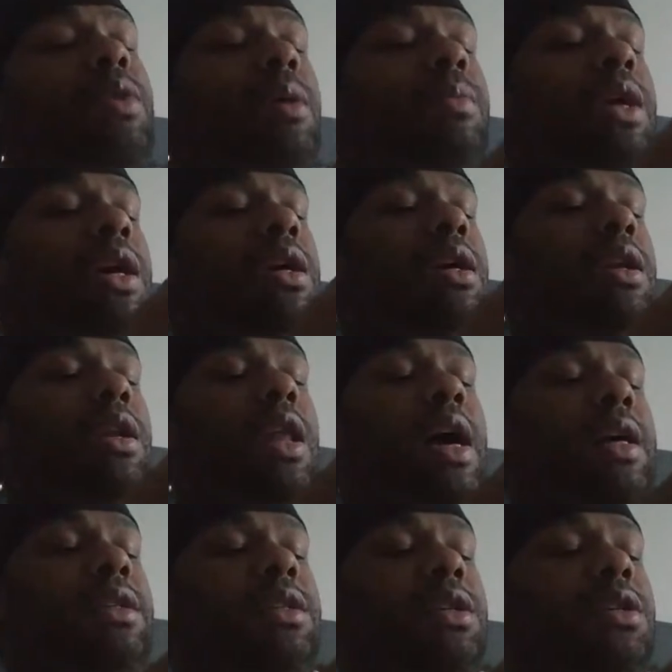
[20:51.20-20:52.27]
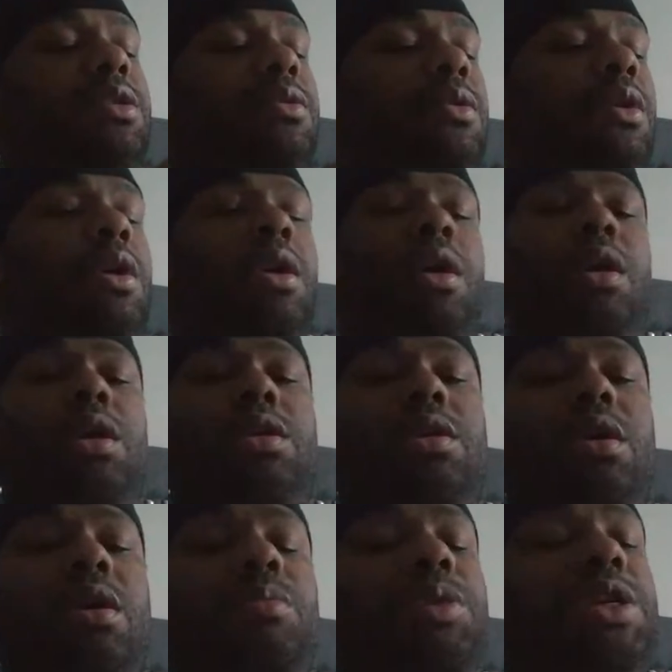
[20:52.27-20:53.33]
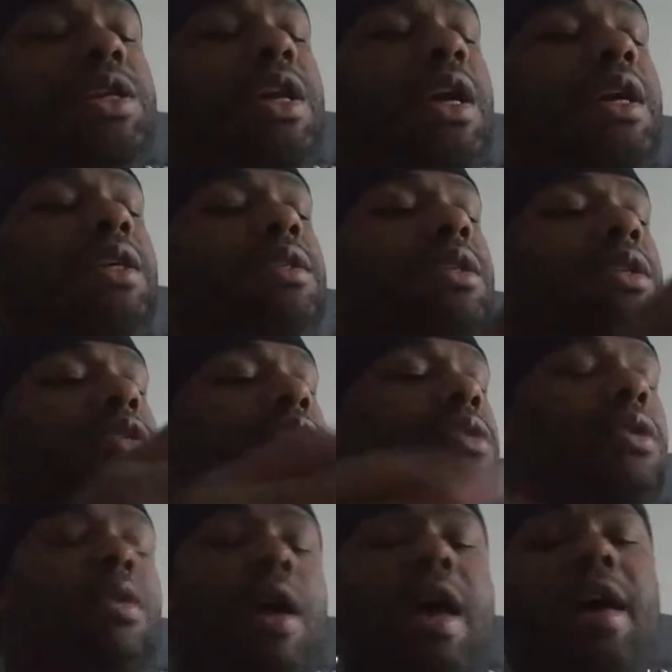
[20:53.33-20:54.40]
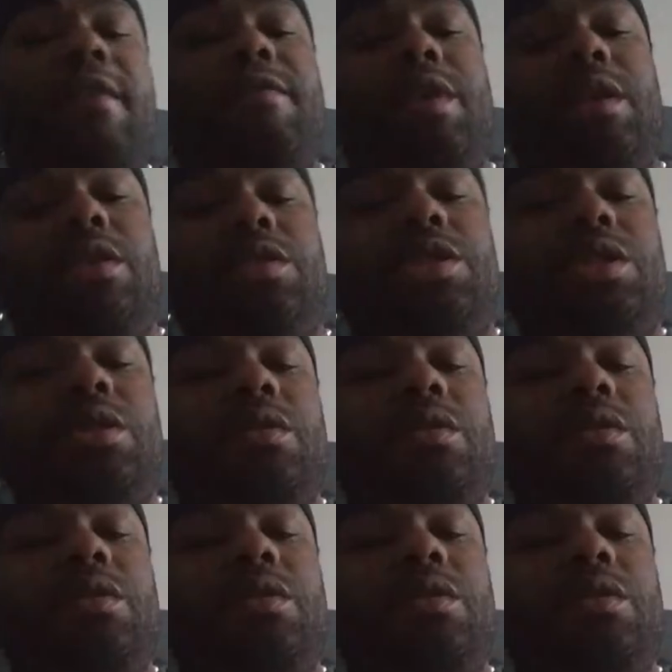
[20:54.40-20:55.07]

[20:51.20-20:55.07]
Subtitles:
I'm not gonna lie to you, it's gonna be days that you don't have energy.